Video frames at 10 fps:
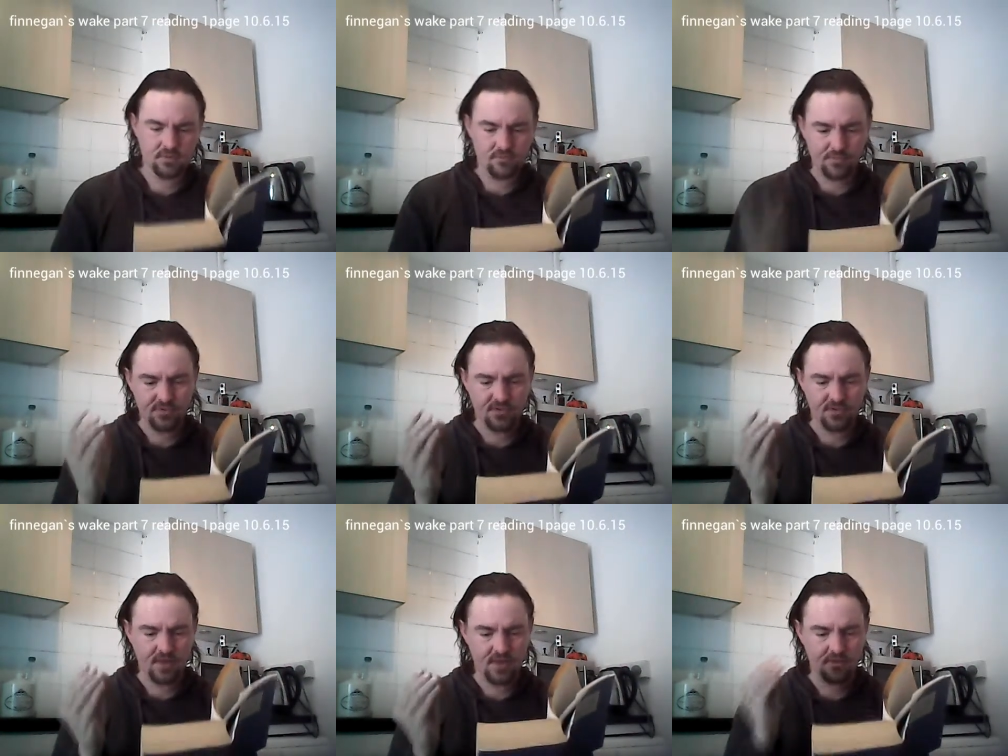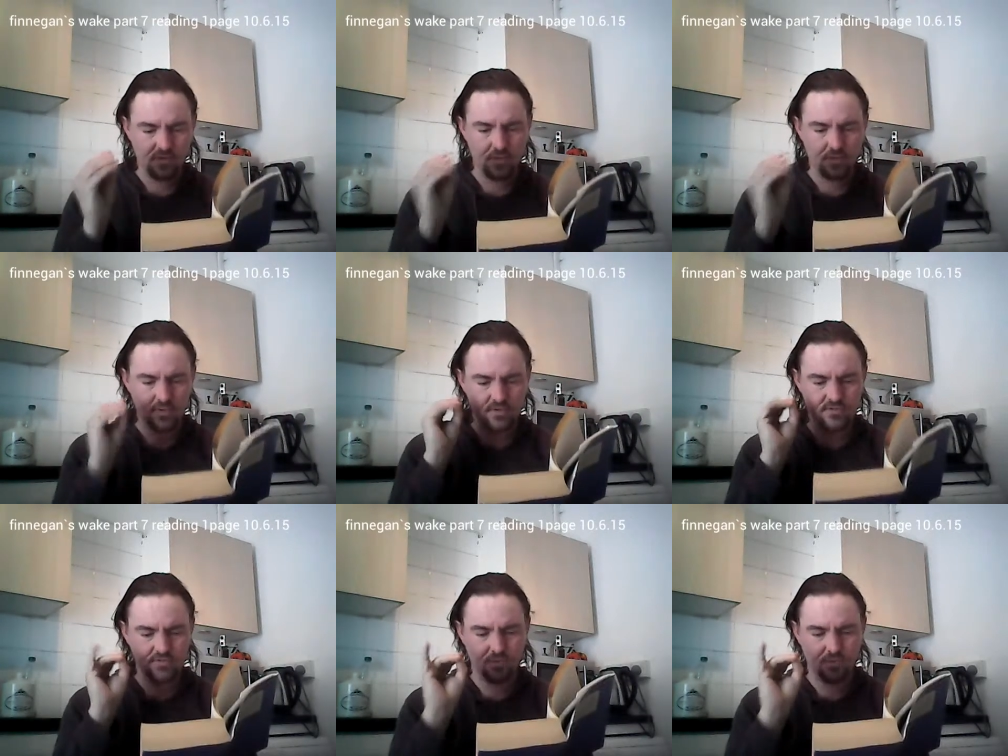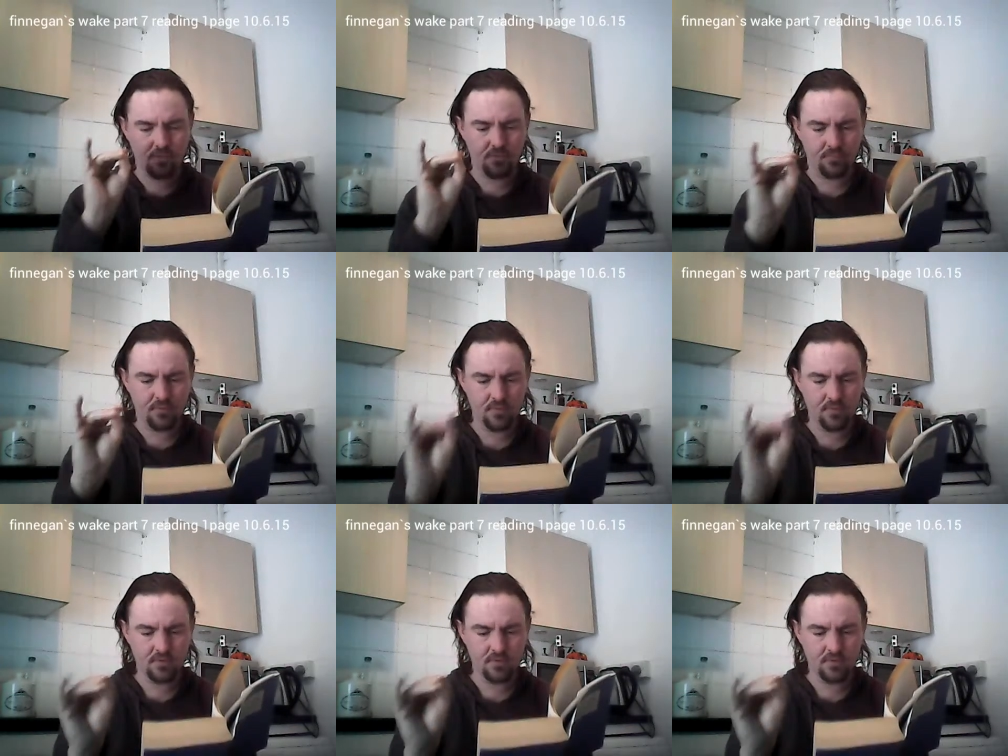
from his grand old Historum,